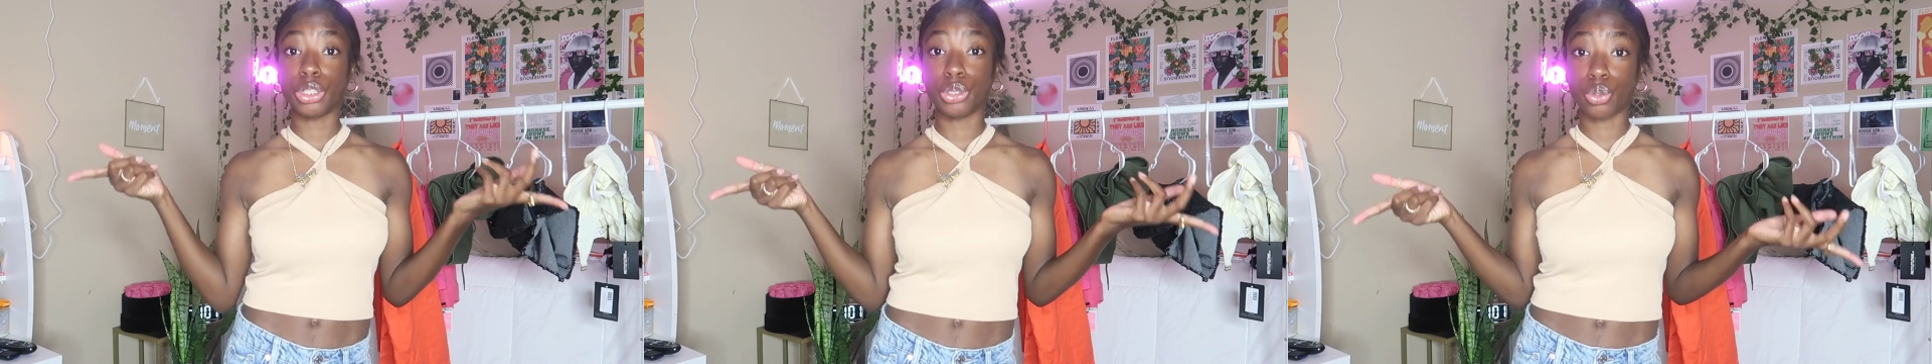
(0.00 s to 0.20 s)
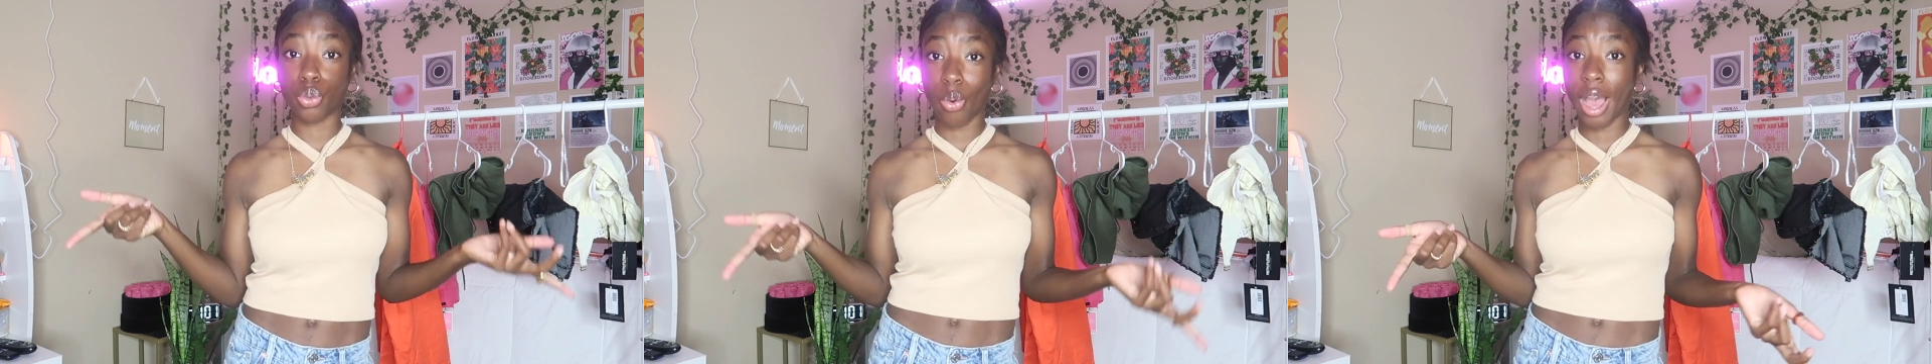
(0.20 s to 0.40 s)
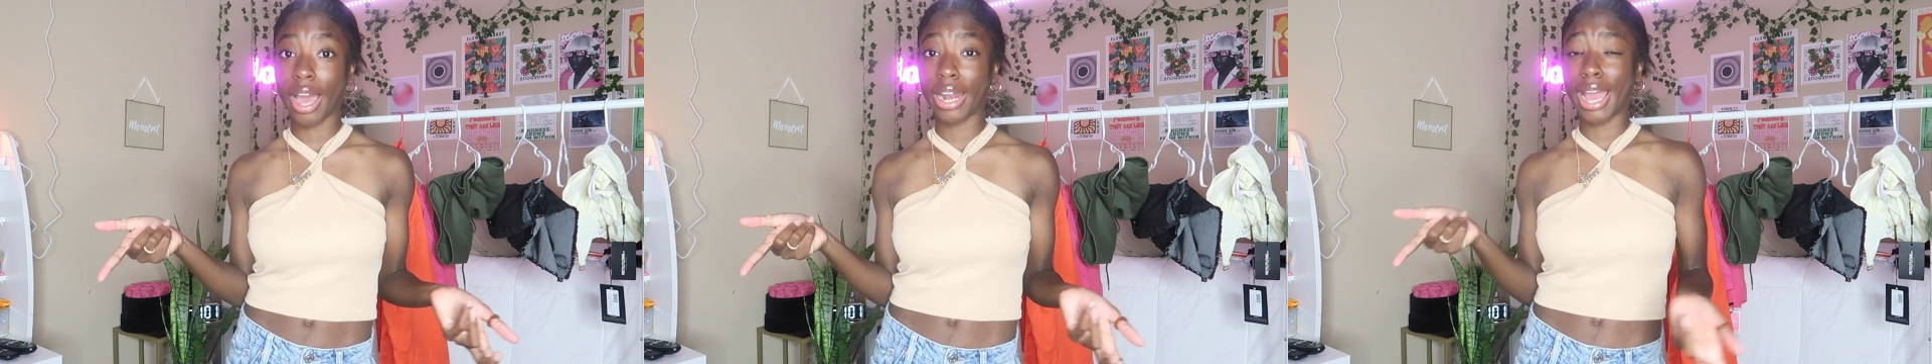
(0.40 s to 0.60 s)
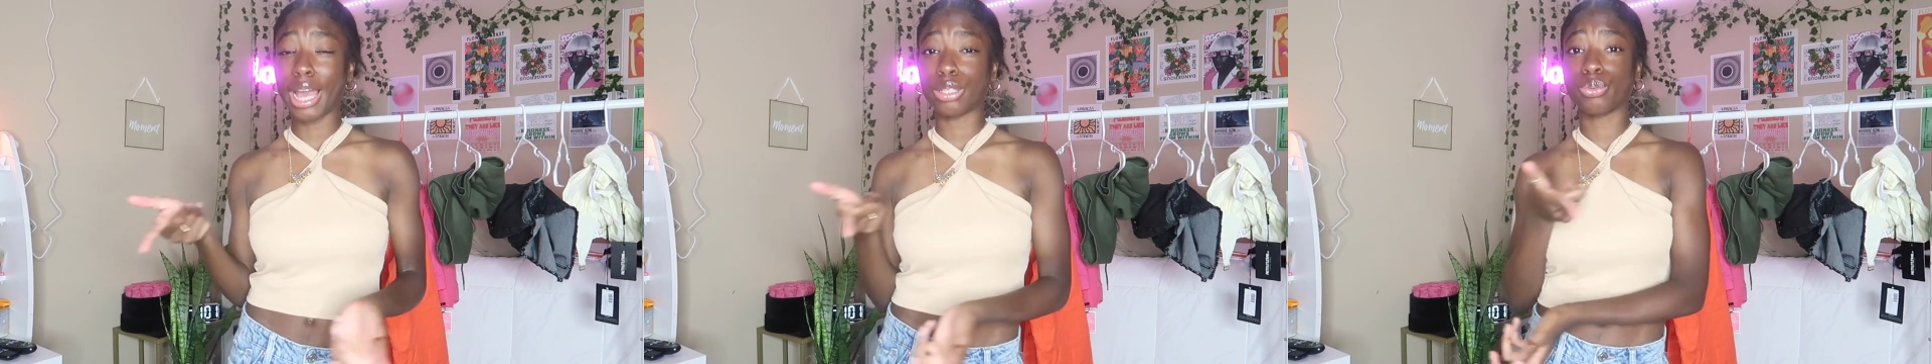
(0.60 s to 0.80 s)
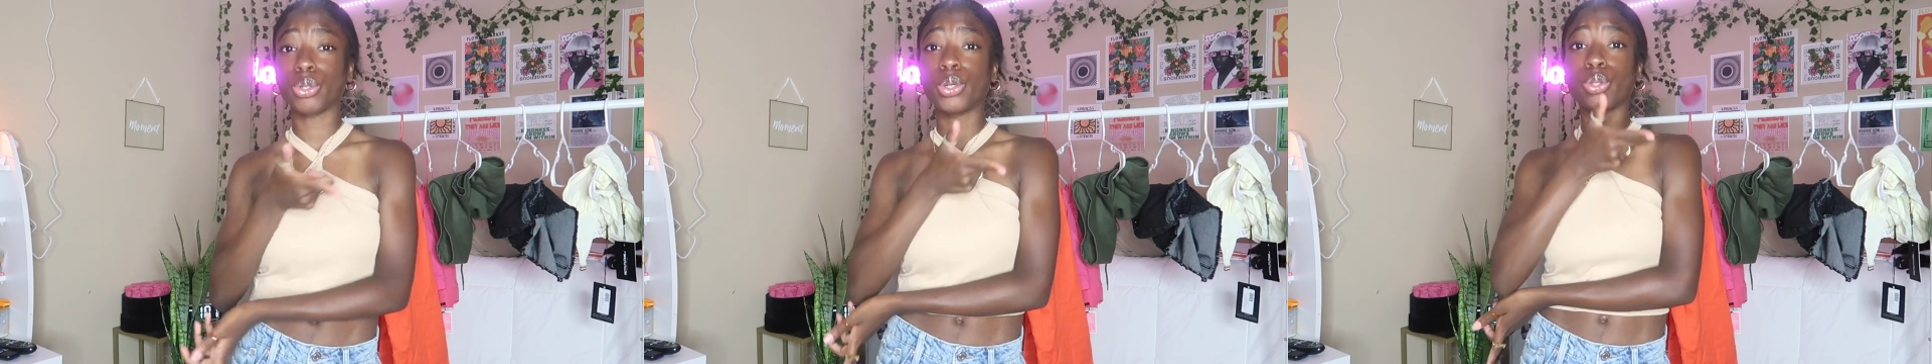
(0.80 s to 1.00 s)
Squad
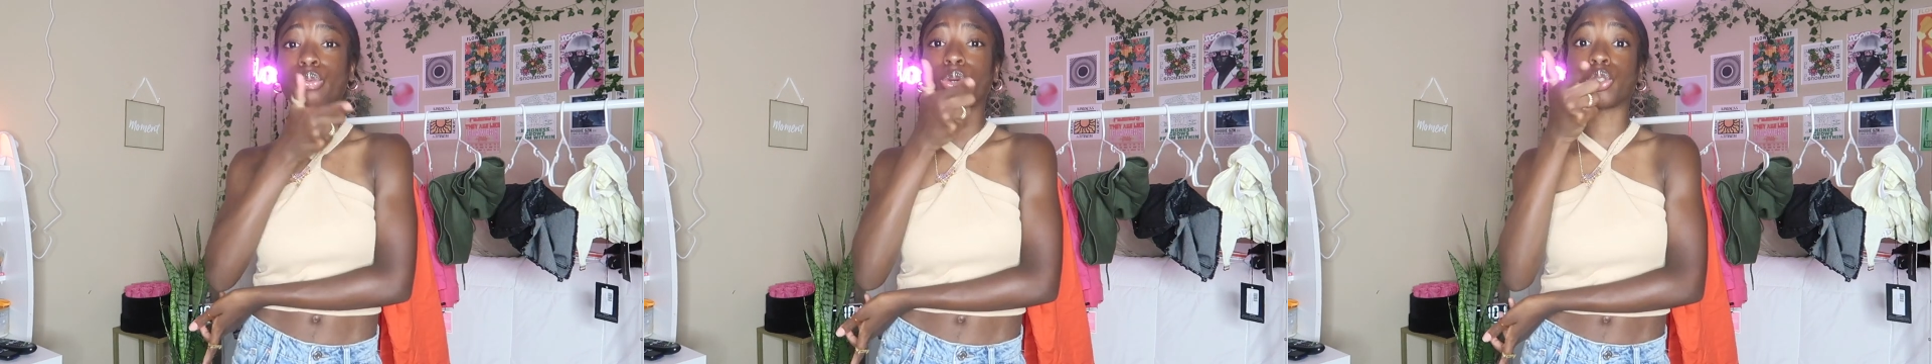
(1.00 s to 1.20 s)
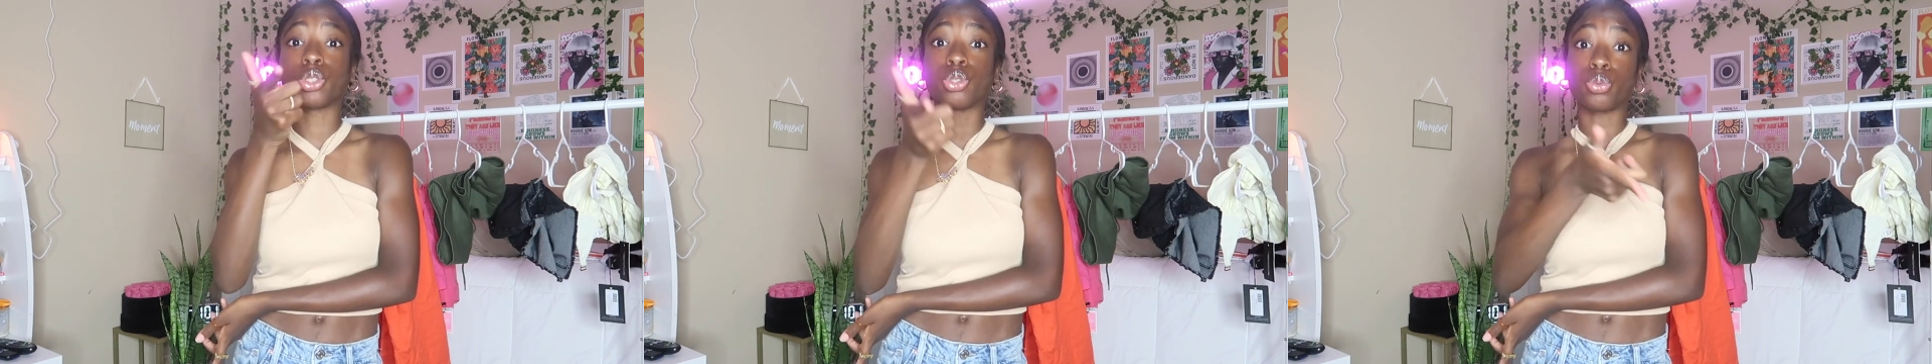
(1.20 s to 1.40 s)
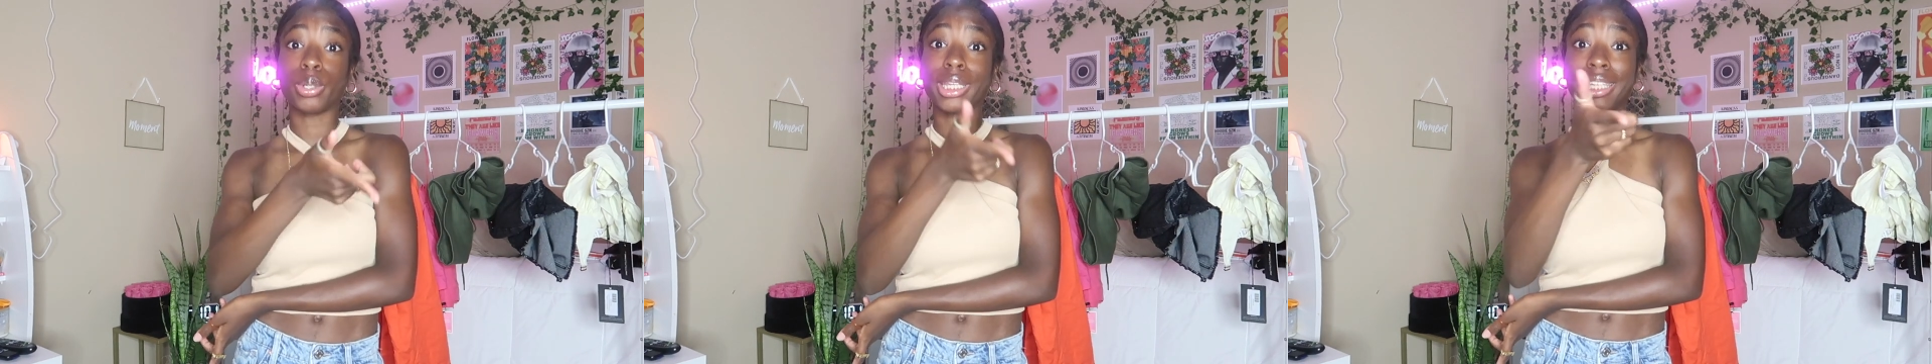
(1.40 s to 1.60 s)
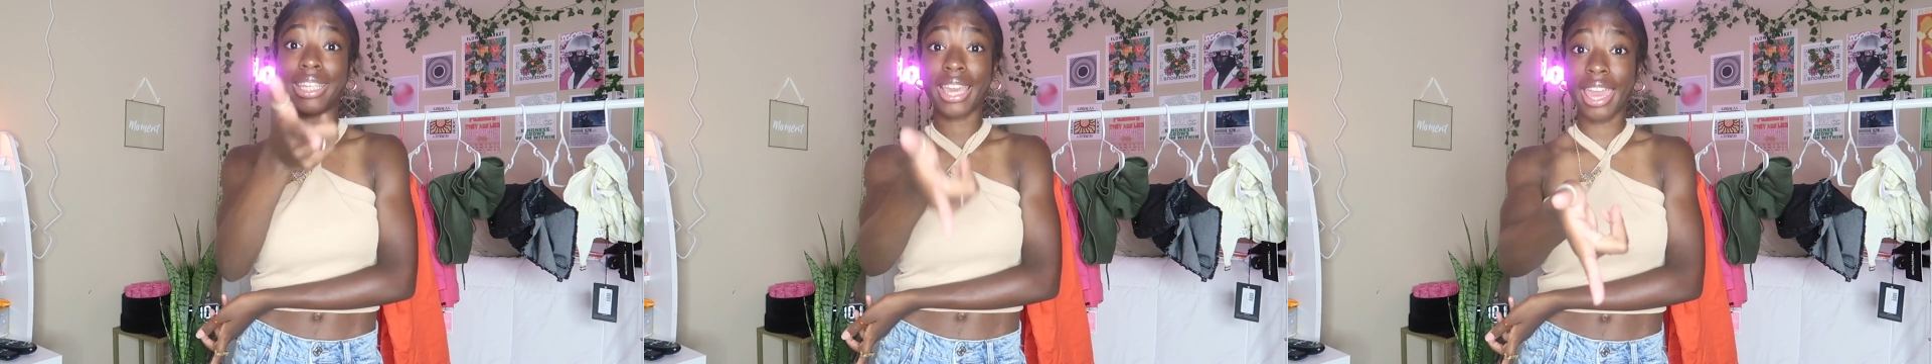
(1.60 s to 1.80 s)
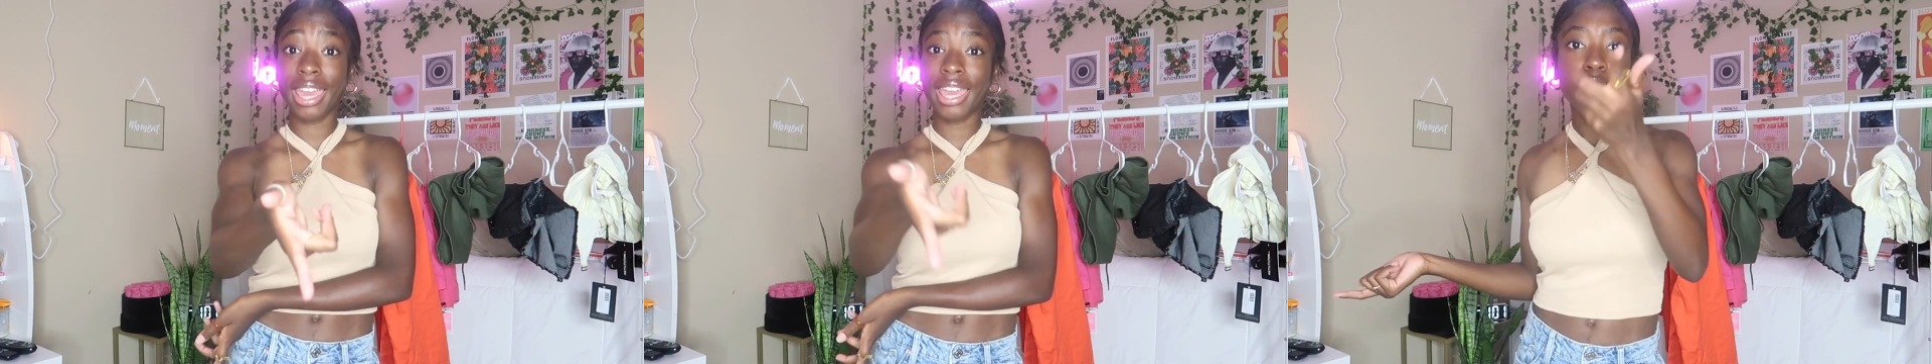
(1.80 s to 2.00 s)
as we're on the road to 20k.